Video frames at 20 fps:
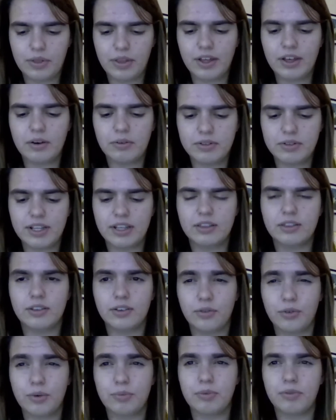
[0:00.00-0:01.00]
think I would take
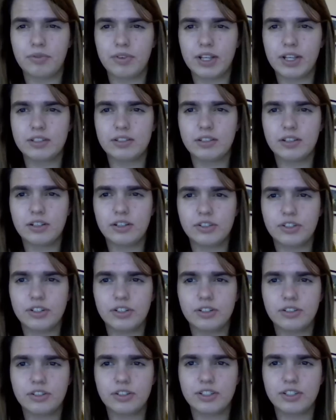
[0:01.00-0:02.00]
the Grip of
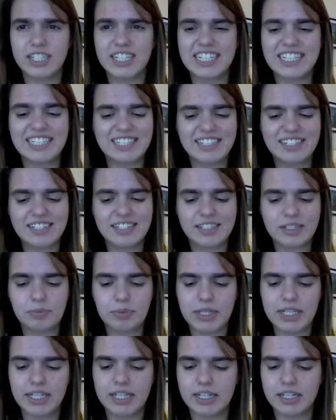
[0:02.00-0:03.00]
Desolation. Just instant
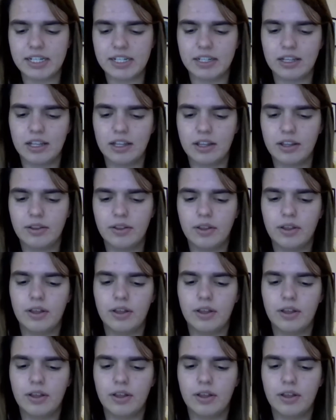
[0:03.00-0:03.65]
speed,